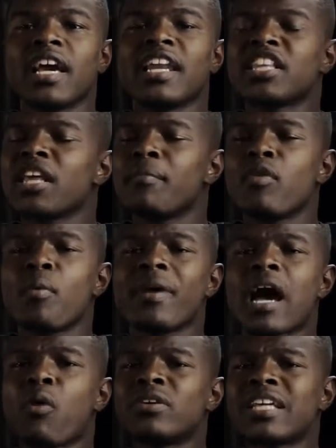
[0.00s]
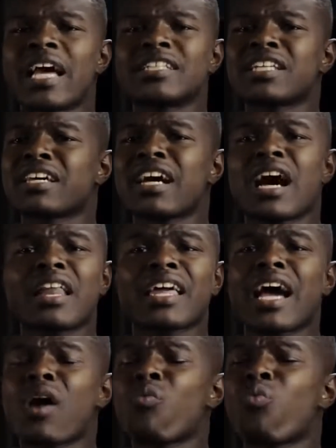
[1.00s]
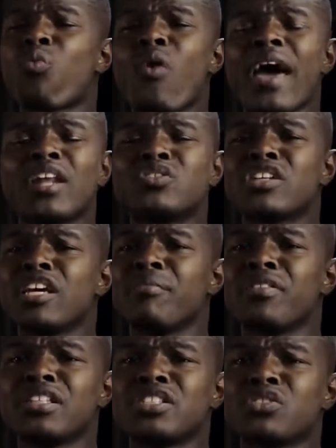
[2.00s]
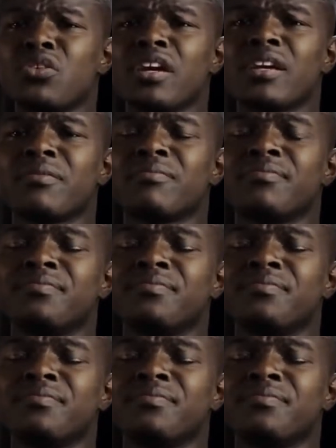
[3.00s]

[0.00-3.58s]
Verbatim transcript: And at that moment, I was asking God, God, why did you give me this dream?